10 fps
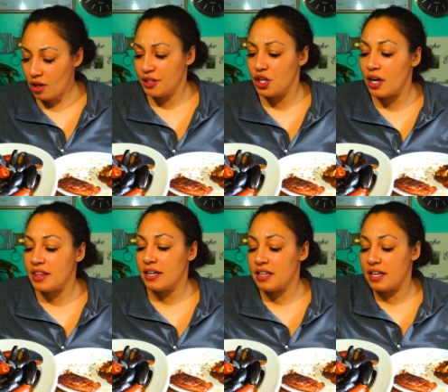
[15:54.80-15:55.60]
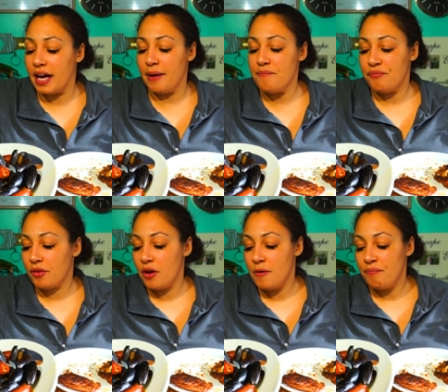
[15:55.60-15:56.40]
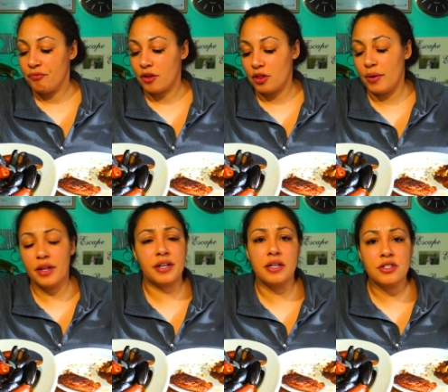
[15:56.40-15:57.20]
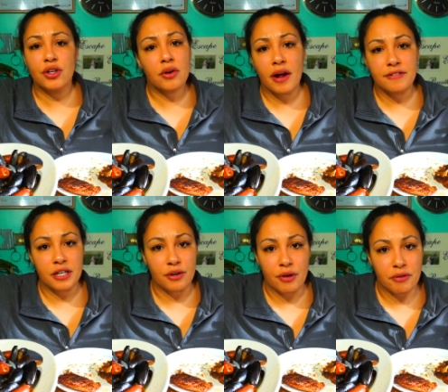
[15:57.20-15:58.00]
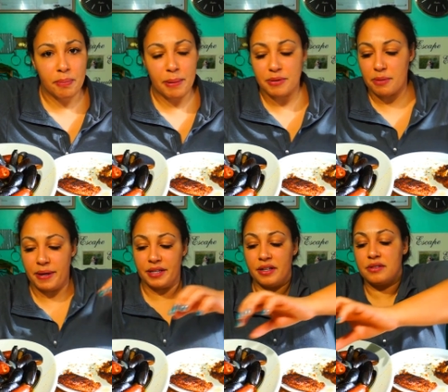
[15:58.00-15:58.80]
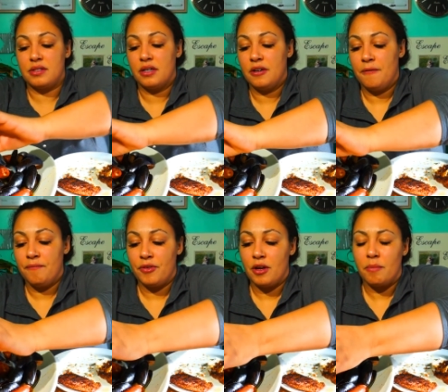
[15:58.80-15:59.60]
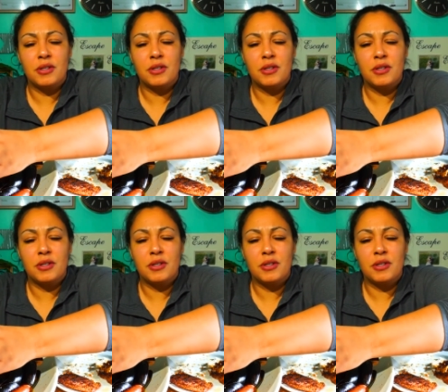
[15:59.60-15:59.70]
You know, at the end of the day, the way I look at it is you don't have to agree with people's opinions. But